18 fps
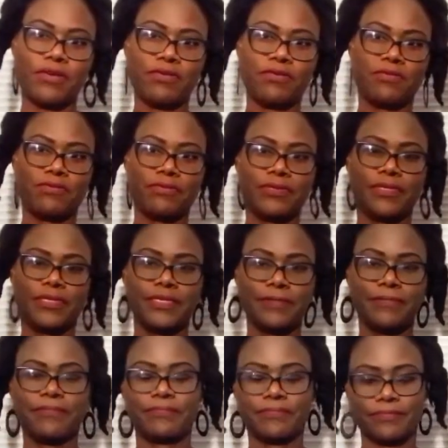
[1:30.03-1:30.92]

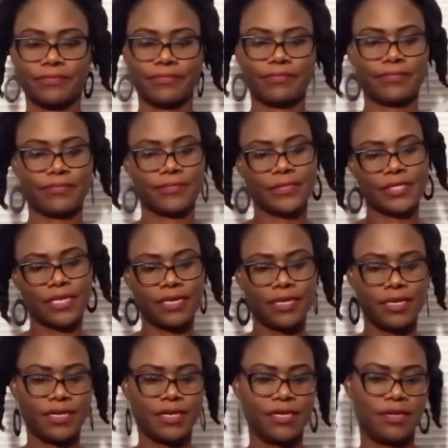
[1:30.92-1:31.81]

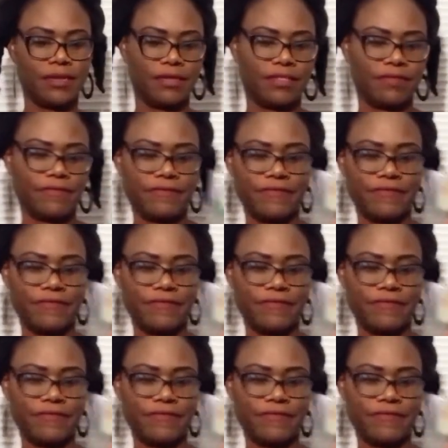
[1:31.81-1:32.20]
the